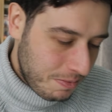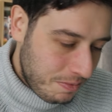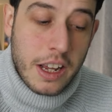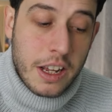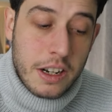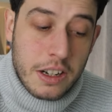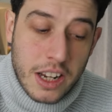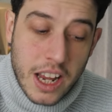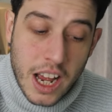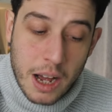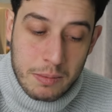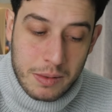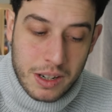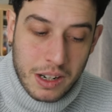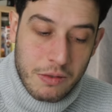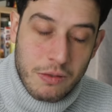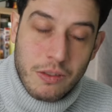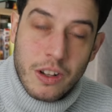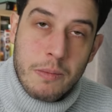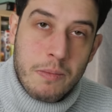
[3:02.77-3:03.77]
In
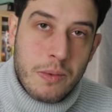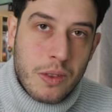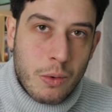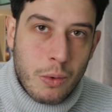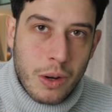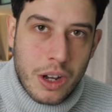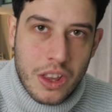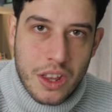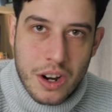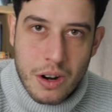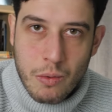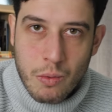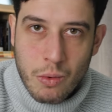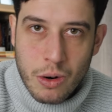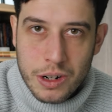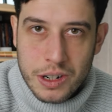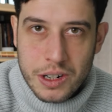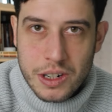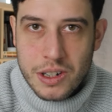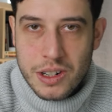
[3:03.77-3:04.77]
Captain Flip, the way that it
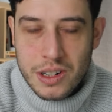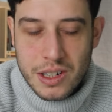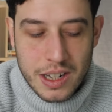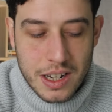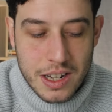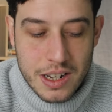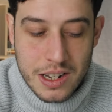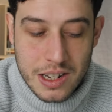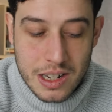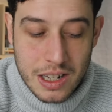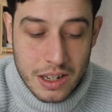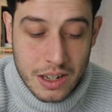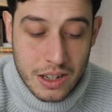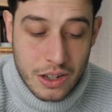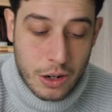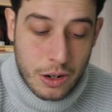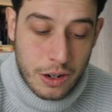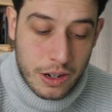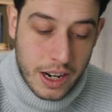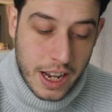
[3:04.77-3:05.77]
works is
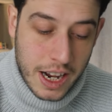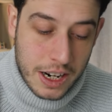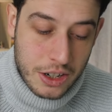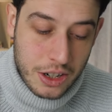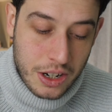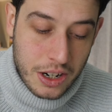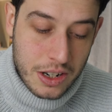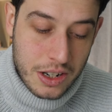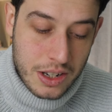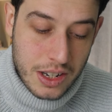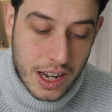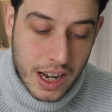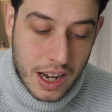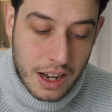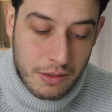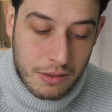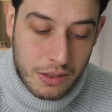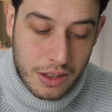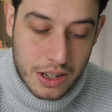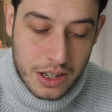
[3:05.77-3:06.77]
certain actions
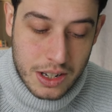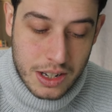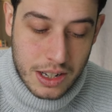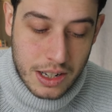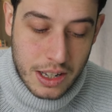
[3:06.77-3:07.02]
have this